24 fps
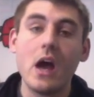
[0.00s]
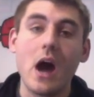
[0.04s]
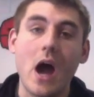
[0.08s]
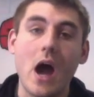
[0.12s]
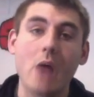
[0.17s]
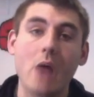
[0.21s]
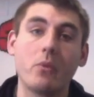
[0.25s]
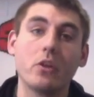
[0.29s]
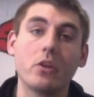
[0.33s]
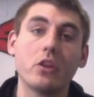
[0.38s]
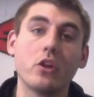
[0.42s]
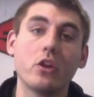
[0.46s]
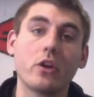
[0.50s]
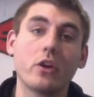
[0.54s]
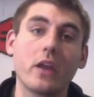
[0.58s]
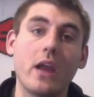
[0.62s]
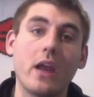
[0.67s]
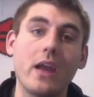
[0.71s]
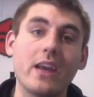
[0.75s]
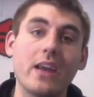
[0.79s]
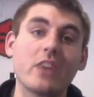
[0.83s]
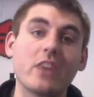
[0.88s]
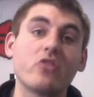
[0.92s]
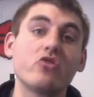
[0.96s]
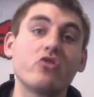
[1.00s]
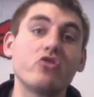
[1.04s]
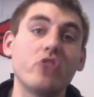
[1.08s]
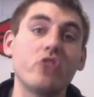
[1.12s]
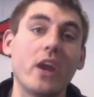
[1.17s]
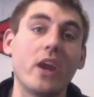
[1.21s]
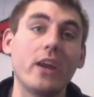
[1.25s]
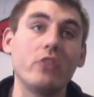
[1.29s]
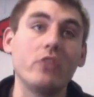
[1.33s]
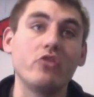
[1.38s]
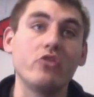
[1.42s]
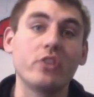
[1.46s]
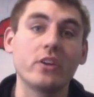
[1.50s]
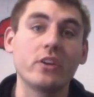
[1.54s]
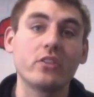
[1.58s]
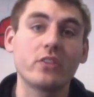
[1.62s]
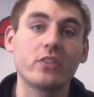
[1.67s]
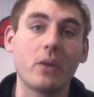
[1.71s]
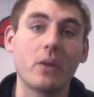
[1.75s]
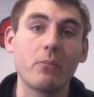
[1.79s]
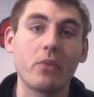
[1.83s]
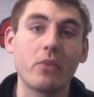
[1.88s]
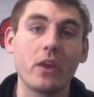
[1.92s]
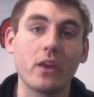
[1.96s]
I would look at exchanging
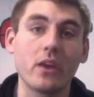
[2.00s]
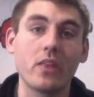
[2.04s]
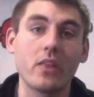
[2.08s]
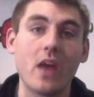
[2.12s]
something